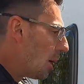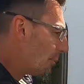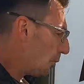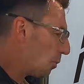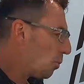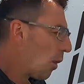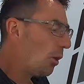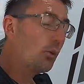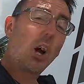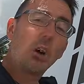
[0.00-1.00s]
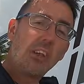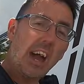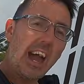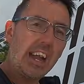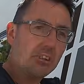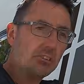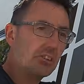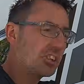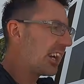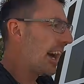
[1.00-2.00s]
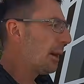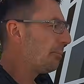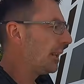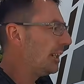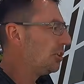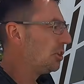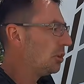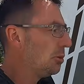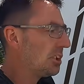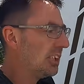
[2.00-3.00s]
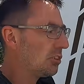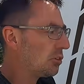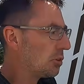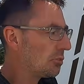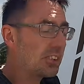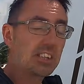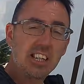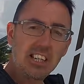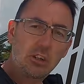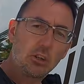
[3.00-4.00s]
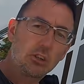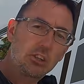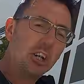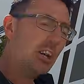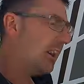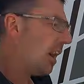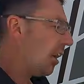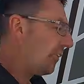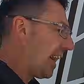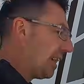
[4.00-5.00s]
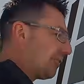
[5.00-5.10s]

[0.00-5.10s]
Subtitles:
But what will go that extra step is using sort of a T-cut on there